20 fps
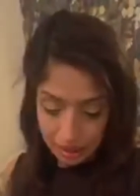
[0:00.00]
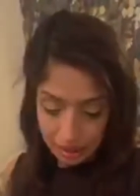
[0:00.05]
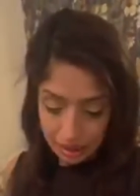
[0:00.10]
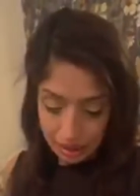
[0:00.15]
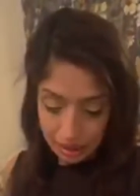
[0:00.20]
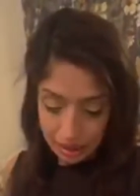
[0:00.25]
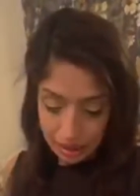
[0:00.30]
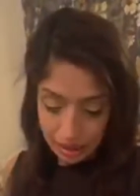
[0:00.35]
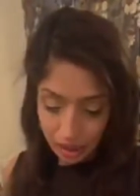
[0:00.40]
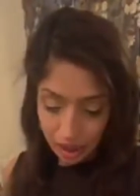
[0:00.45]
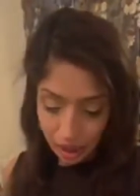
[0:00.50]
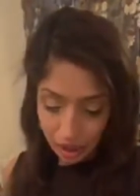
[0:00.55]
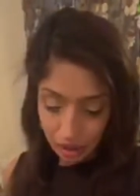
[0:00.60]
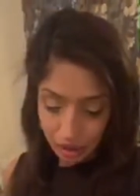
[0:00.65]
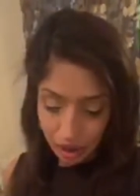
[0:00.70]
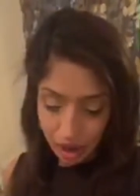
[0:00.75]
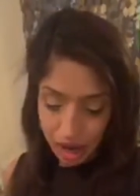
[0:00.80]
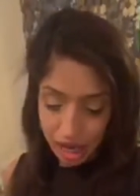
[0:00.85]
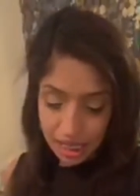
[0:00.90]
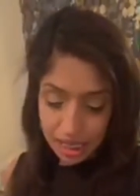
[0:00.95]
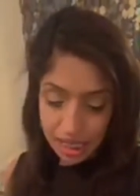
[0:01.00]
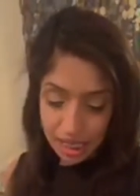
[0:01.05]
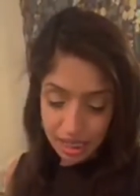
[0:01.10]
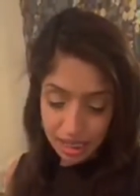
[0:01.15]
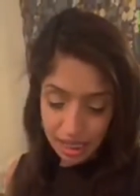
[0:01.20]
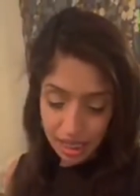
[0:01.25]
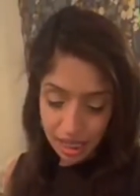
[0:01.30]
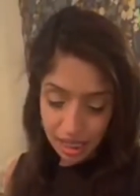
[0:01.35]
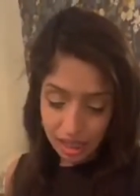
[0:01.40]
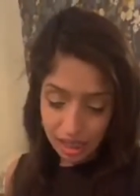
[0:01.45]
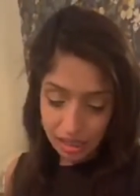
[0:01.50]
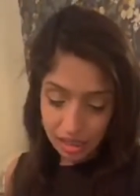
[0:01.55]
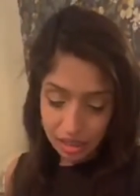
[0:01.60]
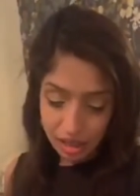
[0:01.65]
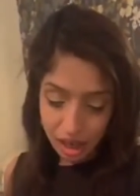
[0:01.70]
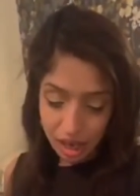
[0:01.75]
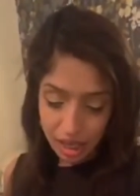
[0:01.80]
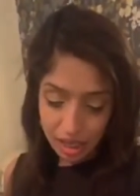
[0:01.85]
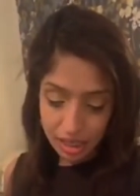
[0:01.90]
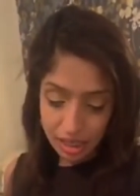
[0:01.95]
So I did things
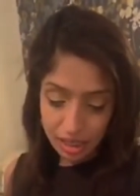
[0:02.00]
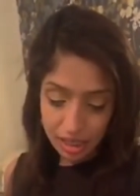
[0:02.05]
how